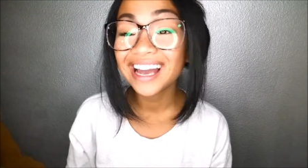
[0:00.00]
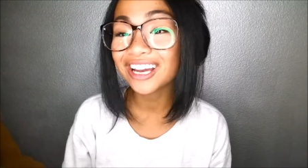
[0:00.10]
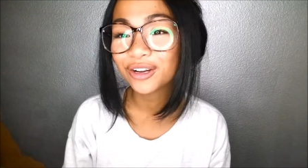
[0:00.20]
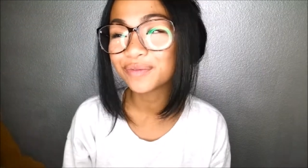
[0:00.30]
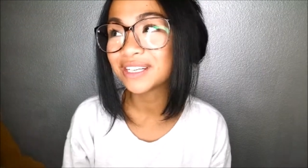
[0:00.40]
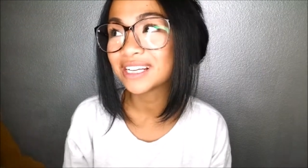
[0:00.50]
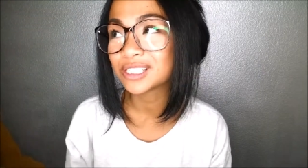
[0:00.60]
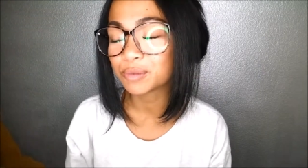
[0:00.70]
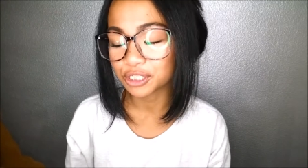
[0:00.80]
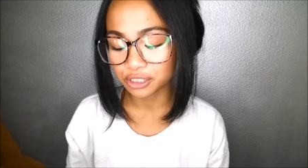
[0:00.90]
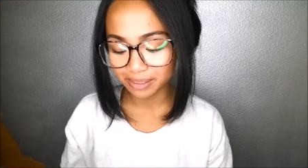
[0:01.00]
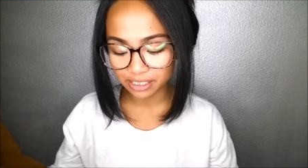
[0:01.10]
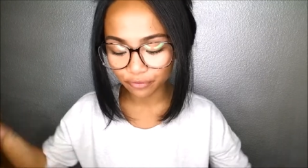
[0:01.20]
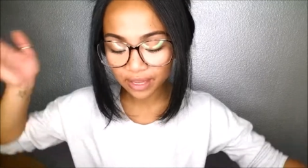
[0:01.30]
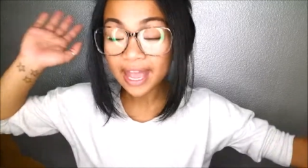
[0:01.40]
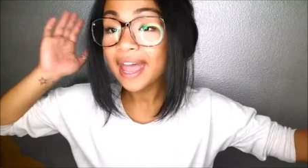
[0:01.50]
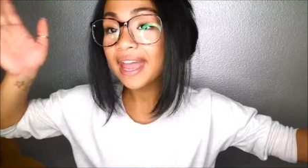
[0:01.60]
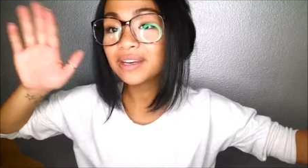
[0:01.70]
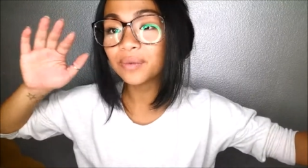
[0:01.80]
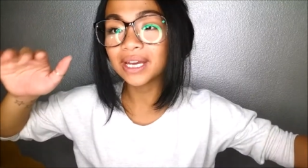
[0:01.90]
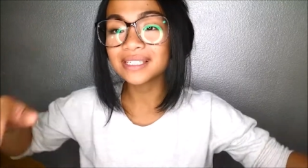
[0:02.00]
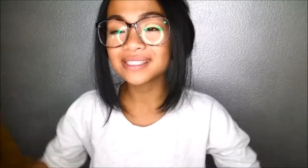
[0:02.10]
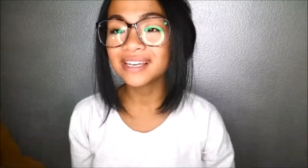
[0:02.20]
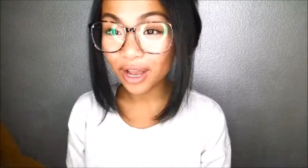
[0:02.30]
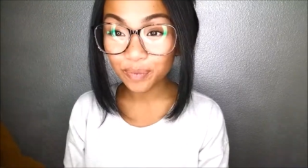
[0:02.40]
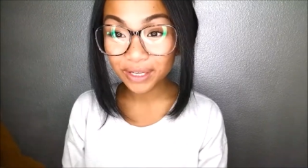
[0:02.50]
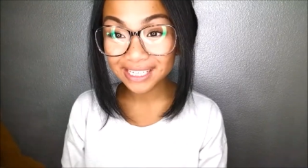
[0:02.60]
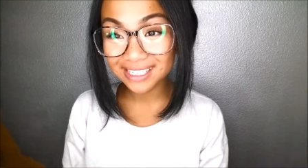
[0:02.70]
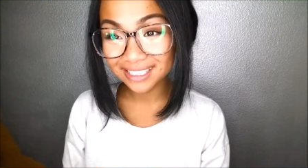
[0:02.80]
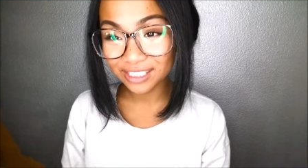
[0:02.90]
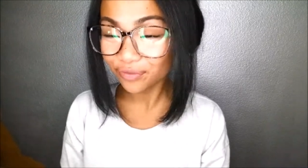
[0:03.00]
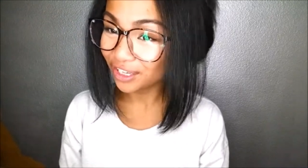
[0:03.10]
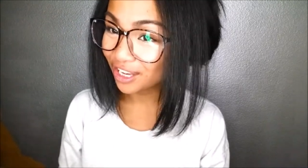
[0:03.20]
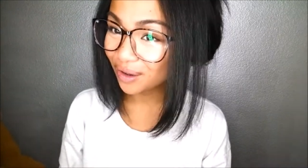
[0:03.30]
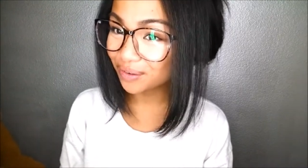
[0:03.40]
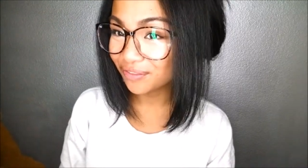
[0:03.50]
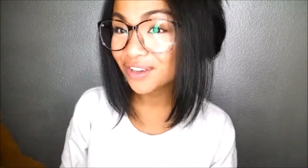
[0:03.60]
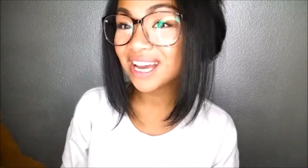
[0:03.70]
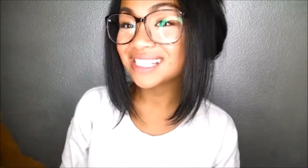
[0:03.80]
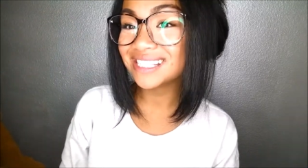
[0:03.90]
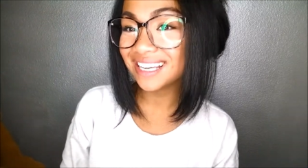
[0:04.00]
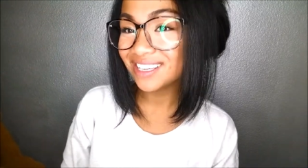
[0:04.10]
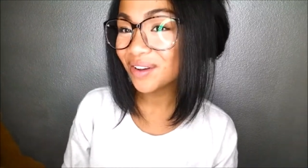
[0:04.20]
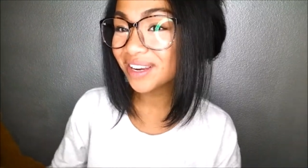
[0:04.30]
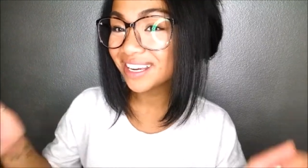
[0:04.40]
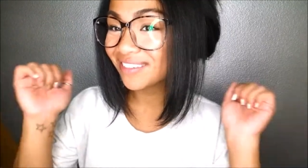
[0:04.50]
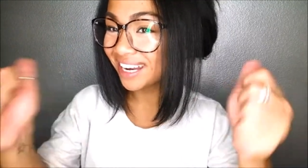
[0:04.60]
I know, I'm the nicest person to myself. Anyways, I hope you guys liked this video. If you guys did, go ahead and give